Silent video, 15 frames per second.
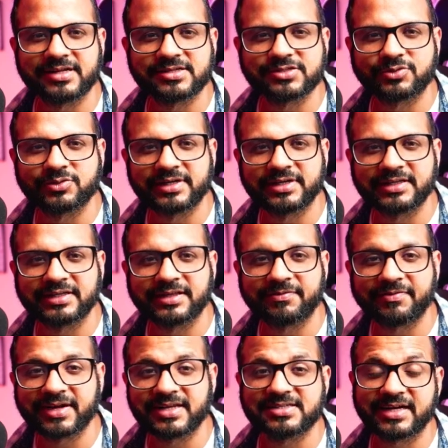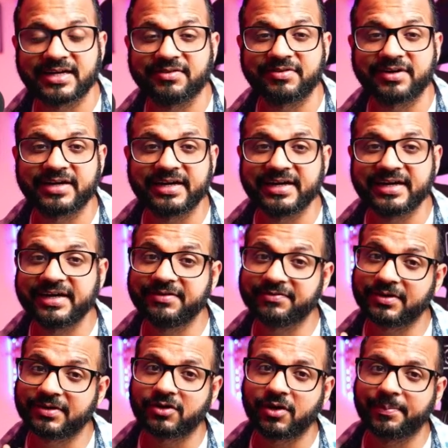only the files that were needed
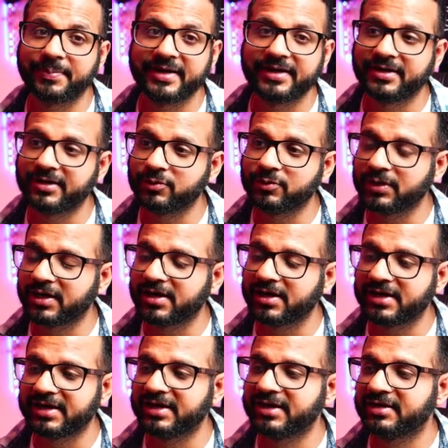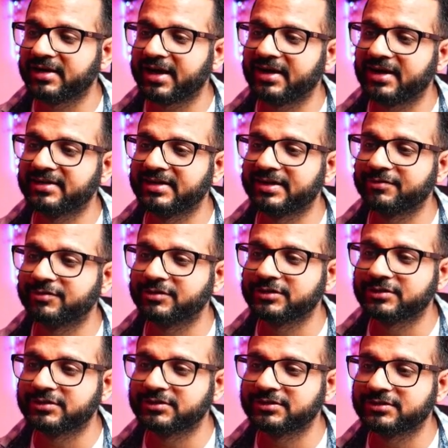were copied to the container, and there
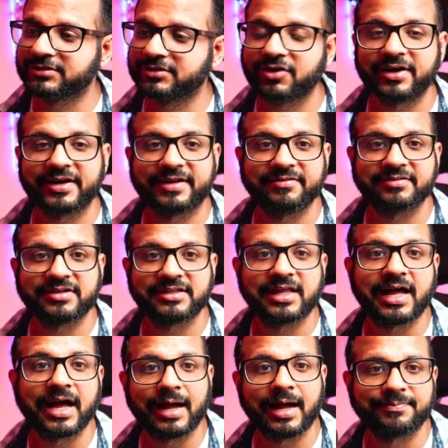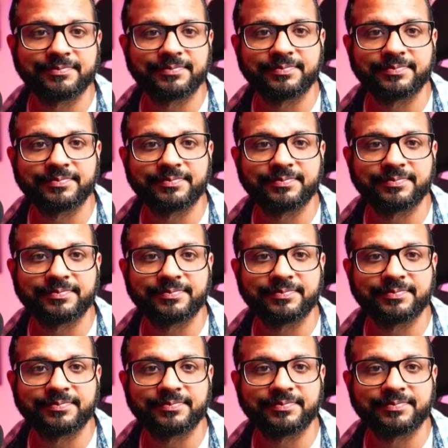was not even the app